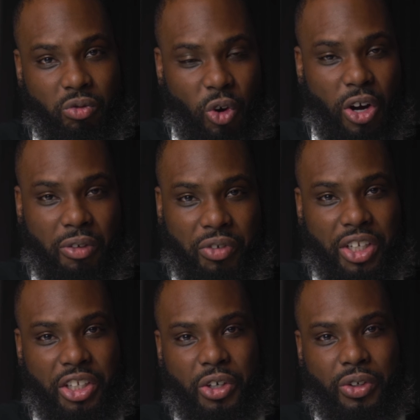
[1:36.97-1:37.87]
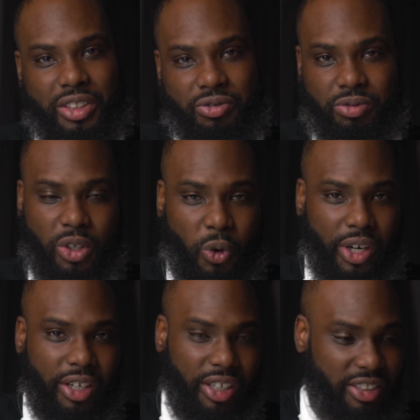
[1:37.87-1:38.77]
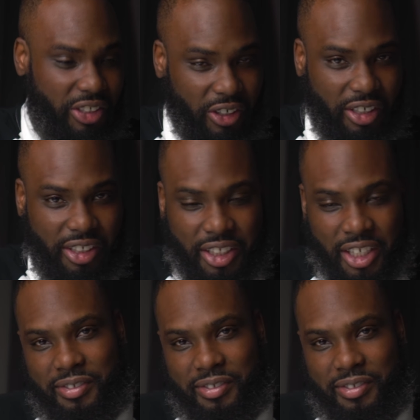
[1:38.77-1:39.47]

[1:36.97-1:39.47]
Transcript: raw video recording externally.